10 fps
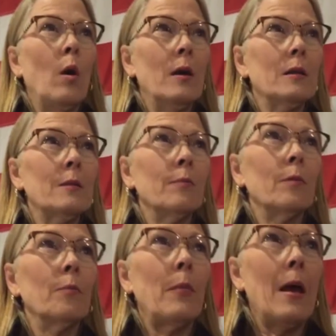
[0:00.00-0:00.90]
Was
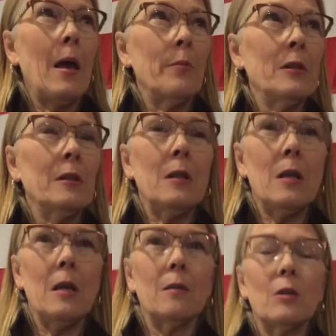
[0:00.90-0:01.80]
by
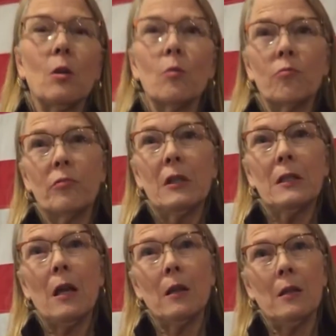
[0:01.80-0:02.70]
absentee. So
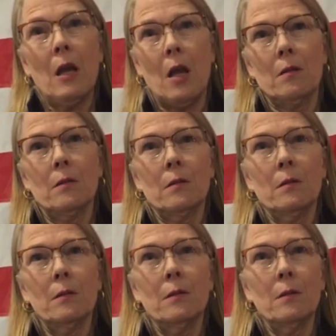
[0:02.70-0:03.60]
six out of
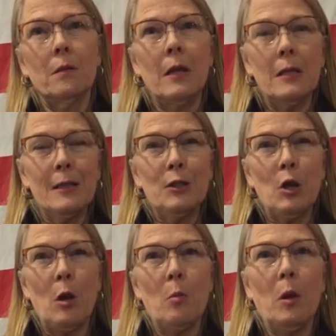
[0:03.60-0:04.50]
10, ladies
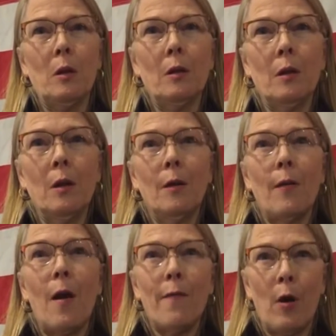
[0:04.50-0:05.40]
and gentlemen,
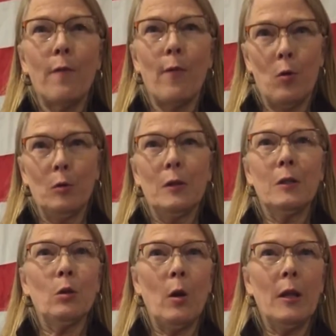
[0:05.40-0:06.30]
of our
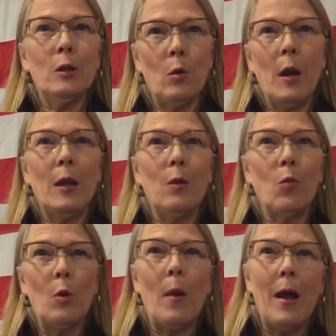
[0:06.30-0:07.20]
votes in 2020
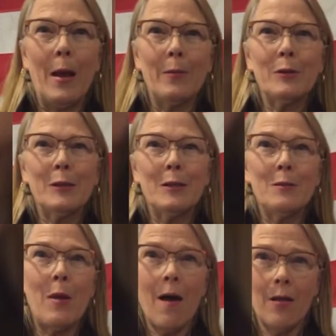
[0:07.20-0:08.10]
were by
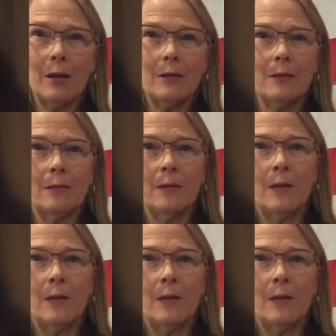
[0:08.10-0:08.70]
absentee ballot.